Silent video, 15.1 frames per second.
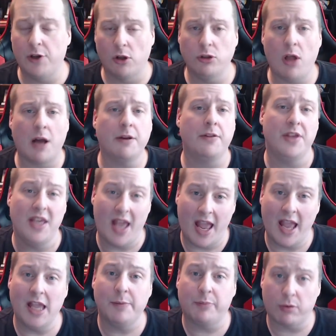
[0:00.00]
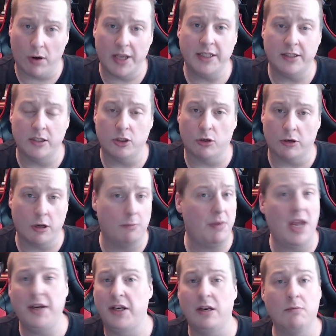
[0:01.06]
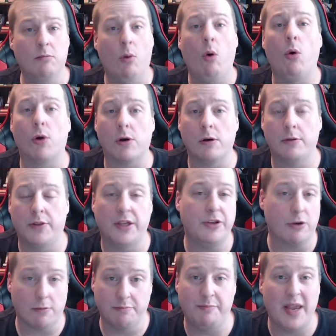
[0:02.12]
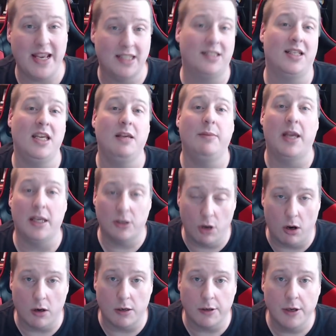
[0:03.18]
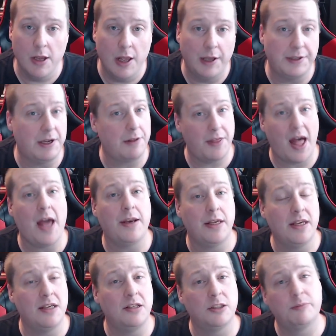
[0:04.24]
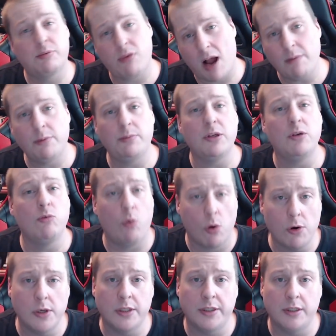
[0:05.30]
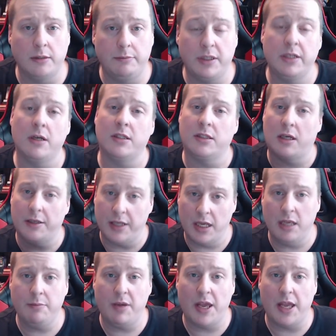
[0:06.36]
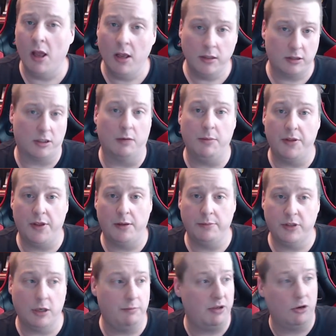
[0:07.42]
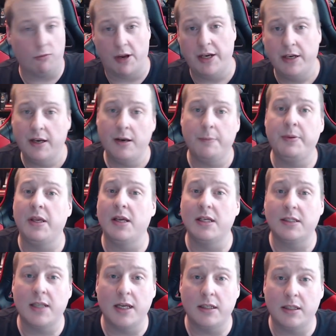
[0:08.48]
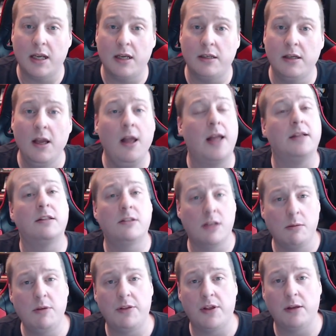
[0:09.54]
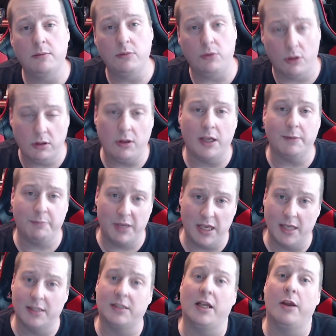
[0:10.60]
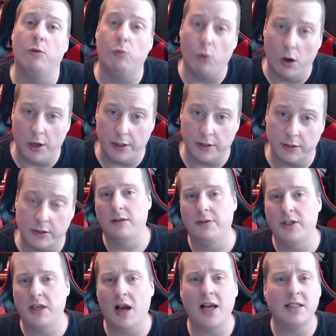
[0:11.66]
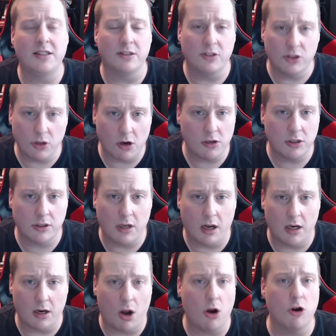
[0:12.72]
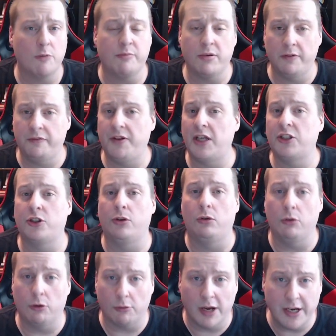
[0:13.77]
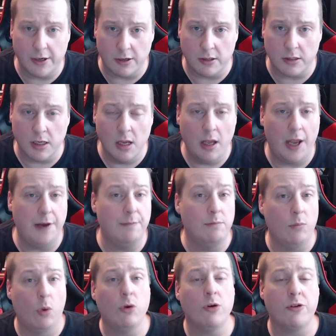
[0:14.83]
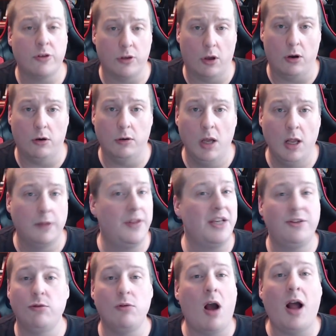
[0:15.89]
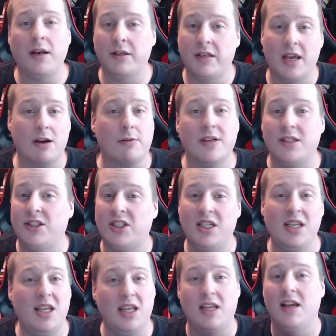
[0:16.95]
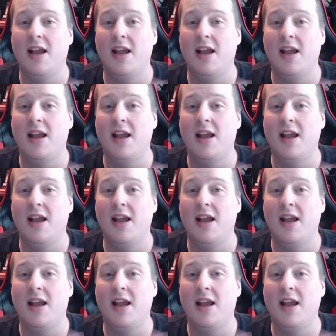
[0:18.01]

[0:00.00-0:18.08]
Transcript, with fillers: a lot of the A prices are commanding more than your base eBay card. Now, that is probably warranted because on eBay, some of them can be graded at a PSA 10 and some of them look like PSA 1s. The guys at StarStock aren't professional graders, and more so, they do not guarantee